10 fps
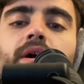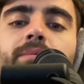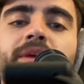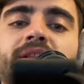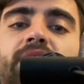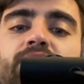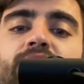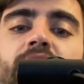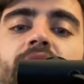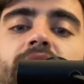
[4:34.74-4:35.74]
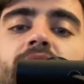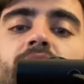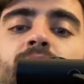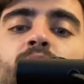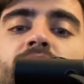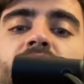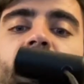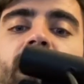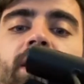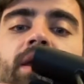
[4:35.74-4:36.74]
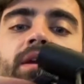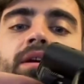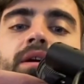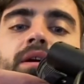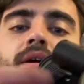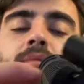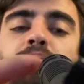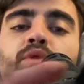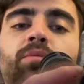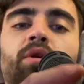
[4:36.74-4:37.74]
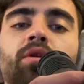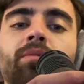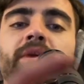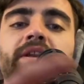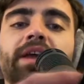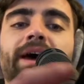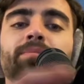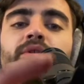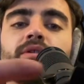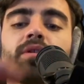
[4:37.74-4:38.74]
It does not come with a boom arm adapter.